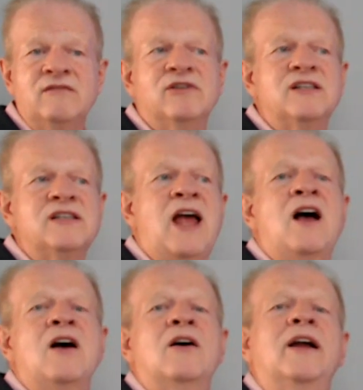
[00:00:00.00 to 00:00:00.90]
but
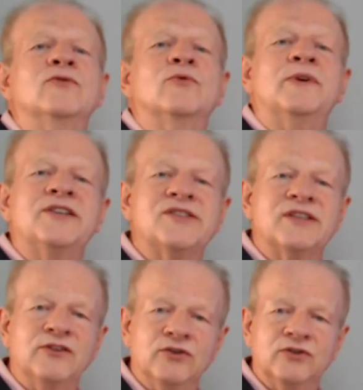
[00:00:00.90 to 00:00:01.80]
now everyone is
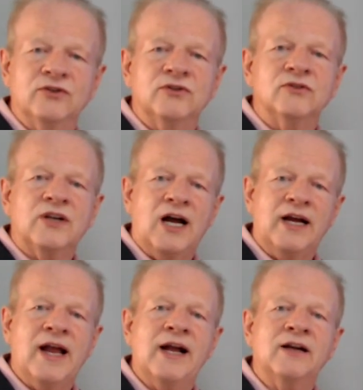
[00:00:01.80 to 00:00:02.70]
Google,
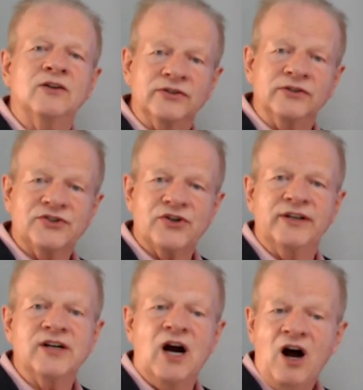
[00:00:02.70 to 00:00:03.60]
Kayak, or
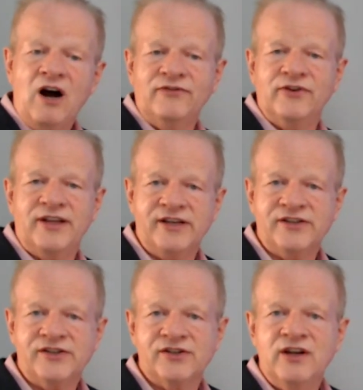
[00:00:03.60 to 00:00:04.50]
starting to offer
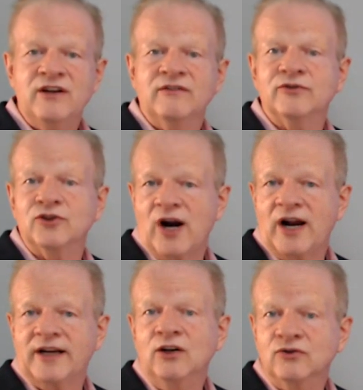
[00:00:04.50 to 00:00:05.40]
these for
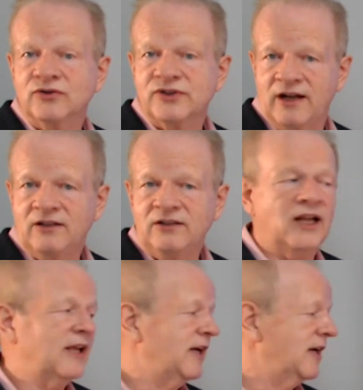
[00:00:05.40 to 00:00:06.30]
tracking hotel,
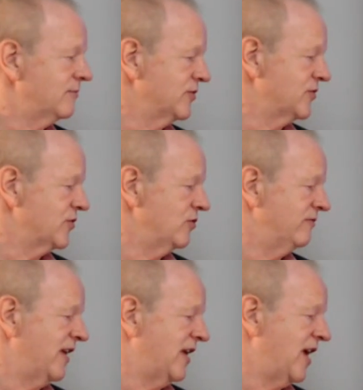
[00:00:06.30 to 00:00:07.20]
and I presume
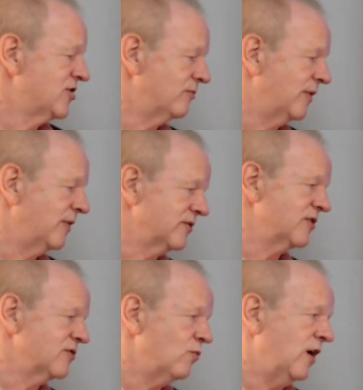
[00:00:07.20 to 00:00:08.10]
vacation rentals
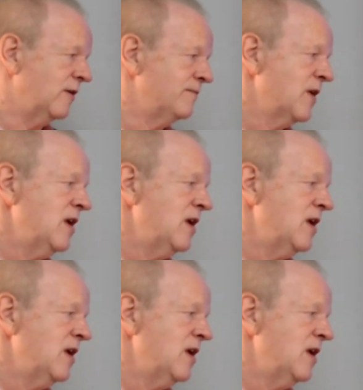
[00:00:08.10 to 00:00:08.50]
as well.